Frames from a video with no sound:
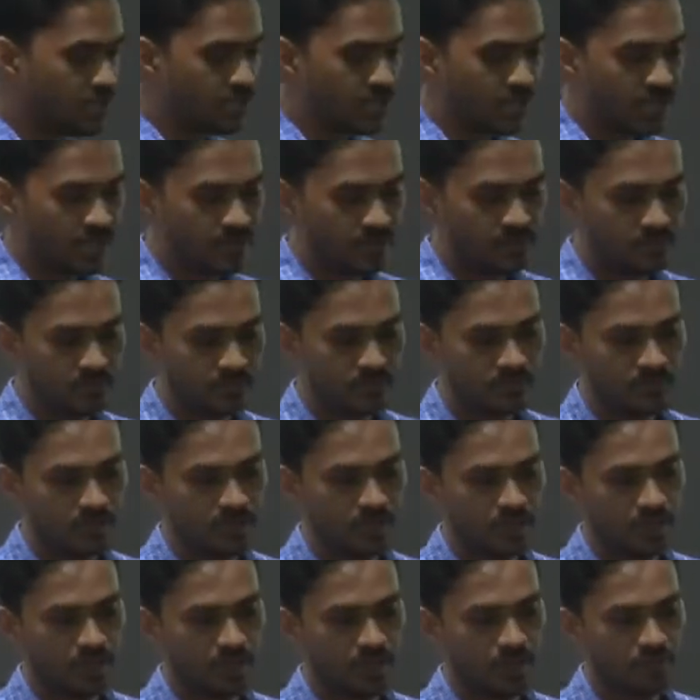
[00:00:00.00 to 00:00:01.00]
that,
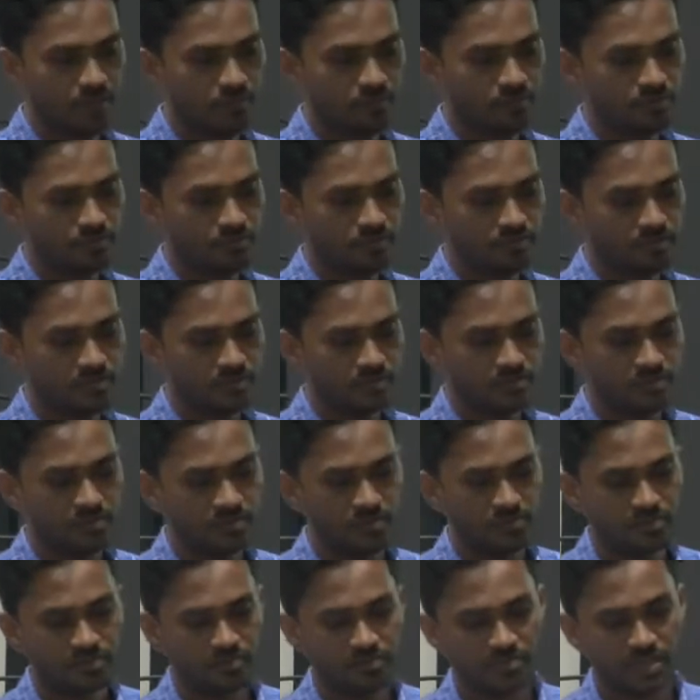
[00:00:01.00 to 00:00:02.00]

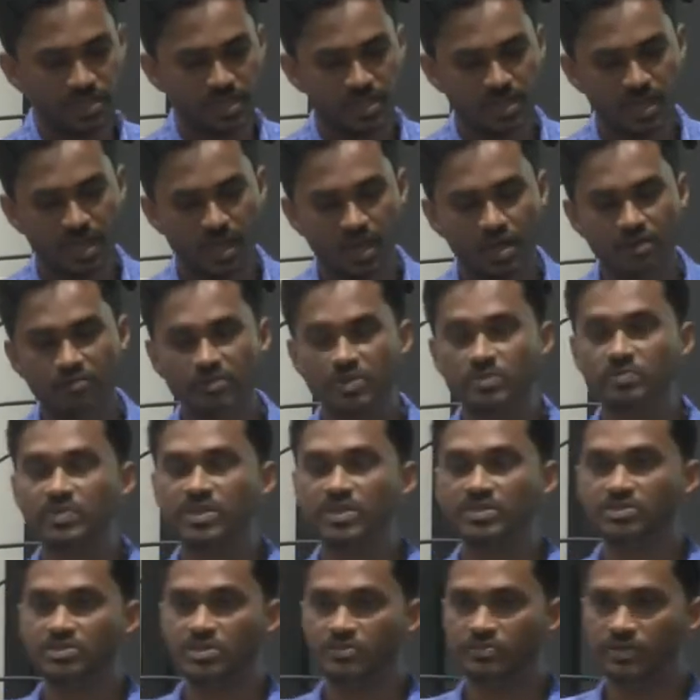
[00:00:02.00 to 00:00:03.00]
we are with
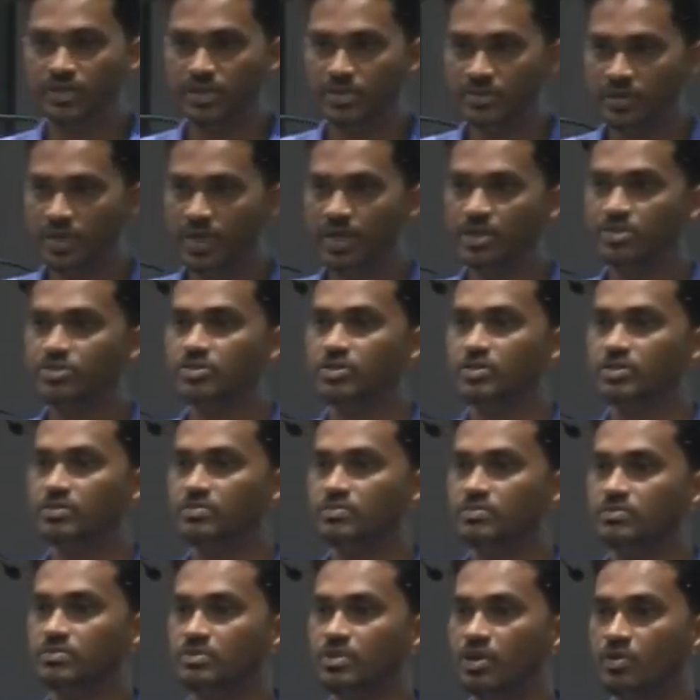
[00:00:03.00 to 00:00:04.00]
Ministry of Education
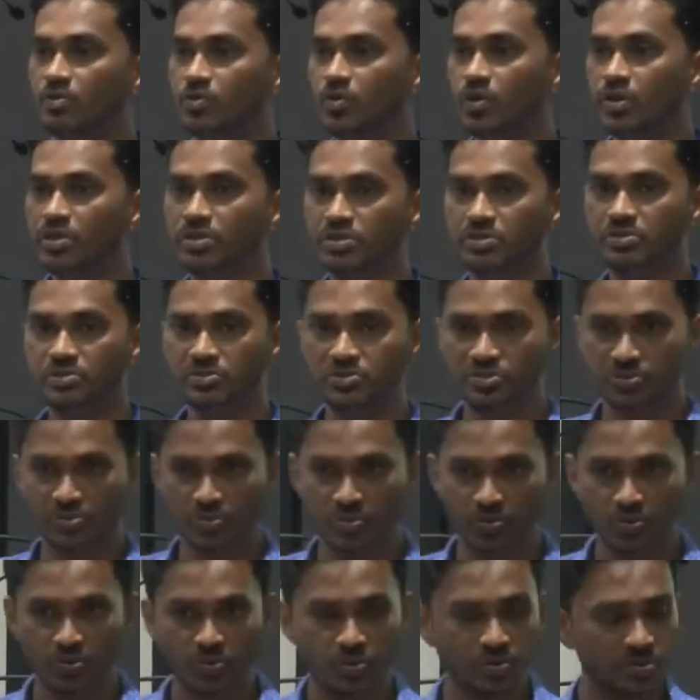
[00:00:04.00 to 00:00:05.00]
now going into
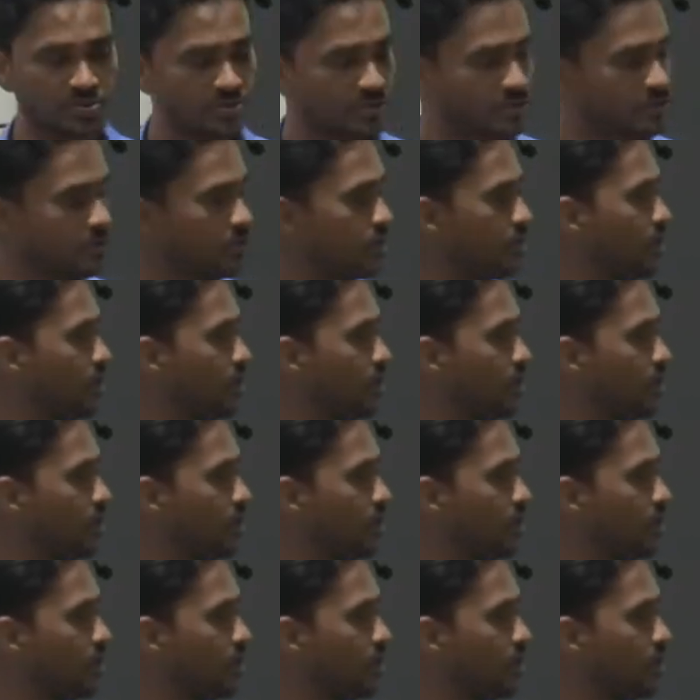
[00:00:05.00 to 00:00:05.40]
schools